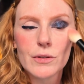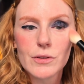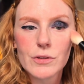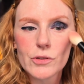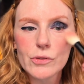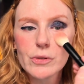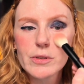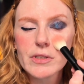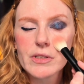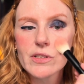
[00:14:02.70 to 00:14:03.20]

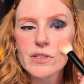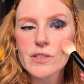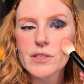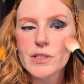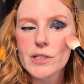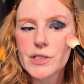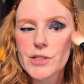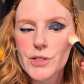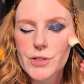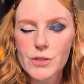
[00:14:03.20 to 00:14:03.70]
towards the
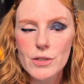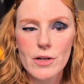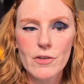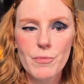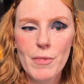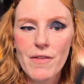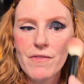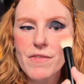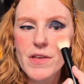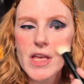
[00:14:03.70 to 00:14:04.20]
center of
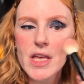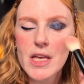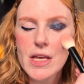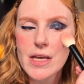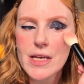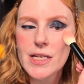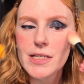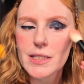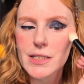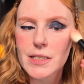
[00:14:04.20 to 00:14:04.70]
my
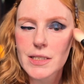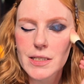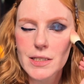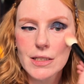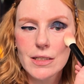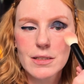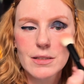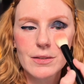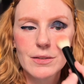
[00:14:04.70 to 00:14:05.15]
face.